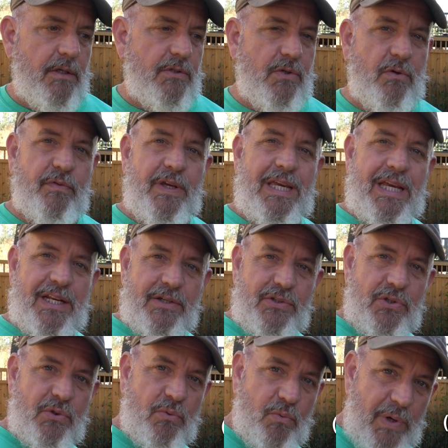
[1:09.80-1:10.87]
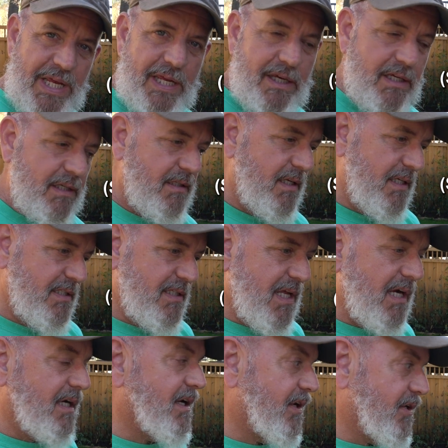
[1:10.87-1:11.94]
So if you get it too weak, it's
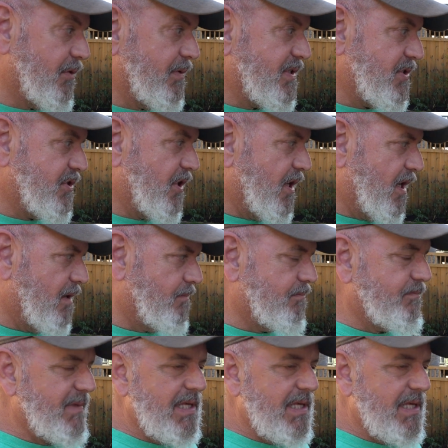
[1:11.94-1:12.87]
not going to do its job.